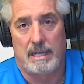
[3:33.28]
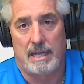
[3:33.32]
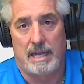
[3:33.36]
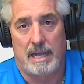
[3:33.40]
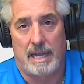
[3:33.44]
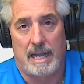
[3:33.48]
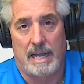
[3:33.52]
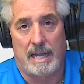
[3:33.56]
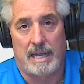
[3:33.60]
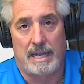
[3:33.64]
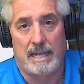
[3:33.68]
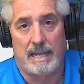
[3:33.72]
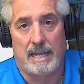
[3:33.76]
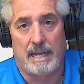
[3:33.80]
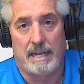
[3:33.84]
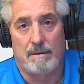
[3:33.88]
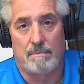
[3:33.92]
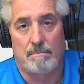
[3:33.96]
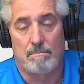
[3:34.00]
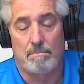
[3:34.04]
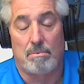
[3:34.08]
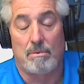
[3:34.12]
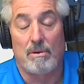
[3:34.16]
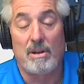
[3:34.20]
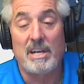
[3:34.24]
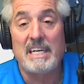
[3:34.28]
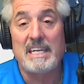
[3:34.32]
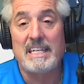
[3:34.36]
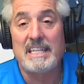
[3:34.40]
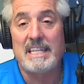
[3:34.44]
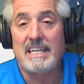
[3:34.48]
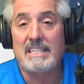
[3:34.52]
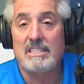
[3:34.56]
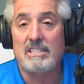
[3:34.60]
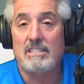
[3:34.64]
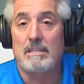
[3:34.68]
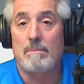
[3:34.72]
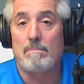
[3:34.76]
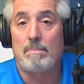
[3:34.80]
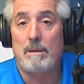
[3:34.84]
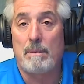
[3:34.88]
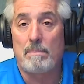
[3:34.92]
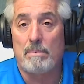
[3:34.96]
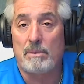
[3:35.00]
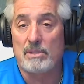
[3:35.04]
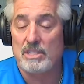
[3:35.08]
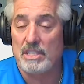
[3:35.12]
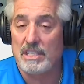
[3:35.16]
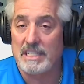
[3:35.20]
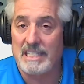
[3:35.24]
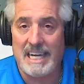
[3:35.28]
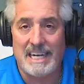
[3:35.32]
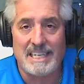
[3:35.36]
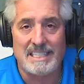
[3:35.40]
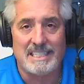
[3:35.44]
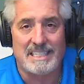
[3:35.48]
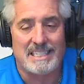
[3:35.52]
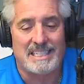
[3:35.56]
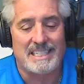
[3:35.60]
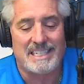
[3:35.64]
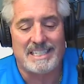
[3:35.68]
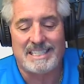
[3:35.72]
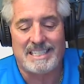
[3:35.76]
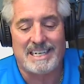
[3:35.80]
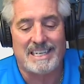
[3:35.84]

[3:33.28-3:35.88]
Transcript: And bringing this to people's attention